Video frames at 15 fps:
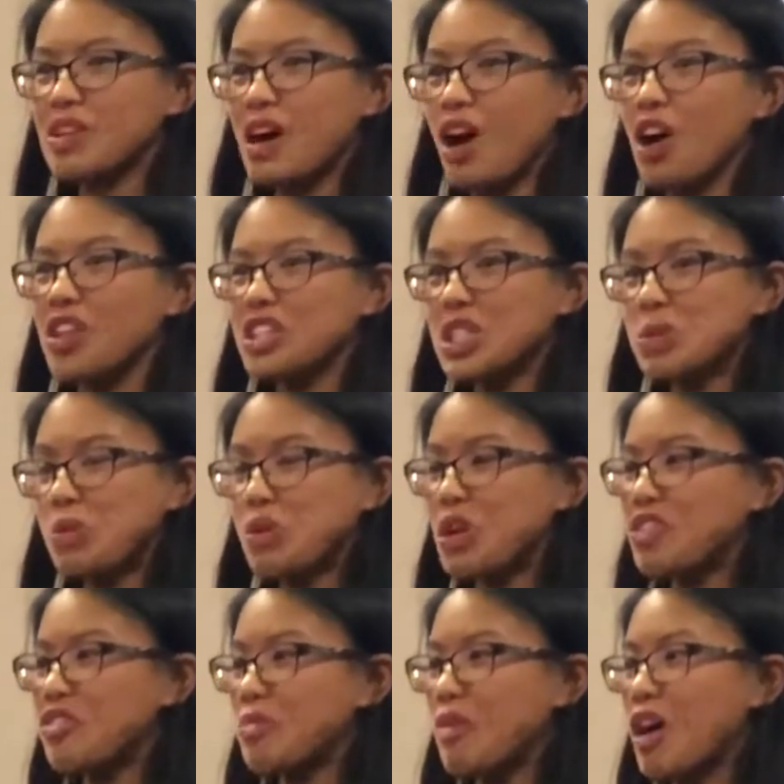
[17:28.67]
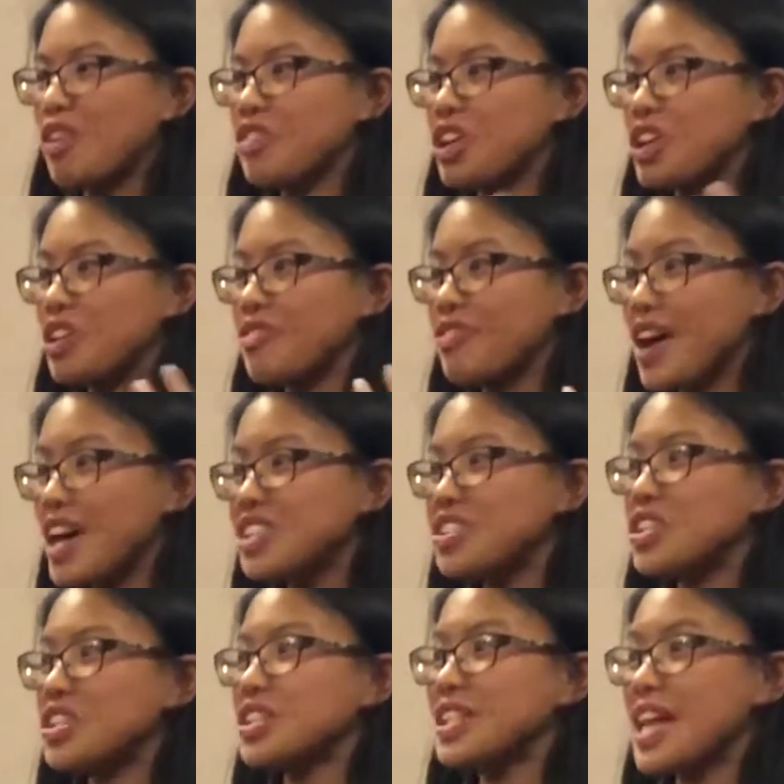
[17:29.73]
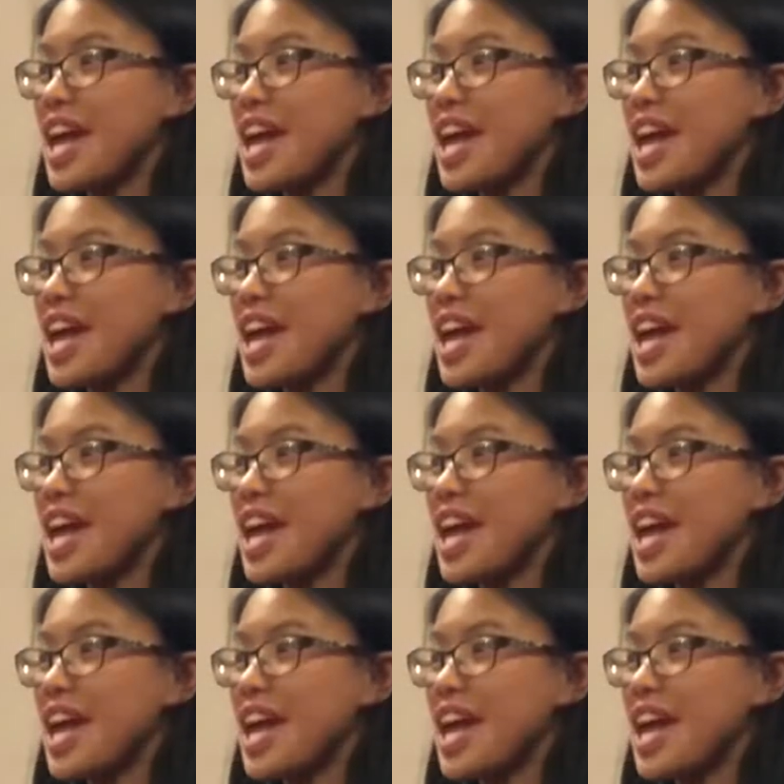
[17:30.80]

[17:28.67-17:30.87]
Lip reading: all the support from all of her advisors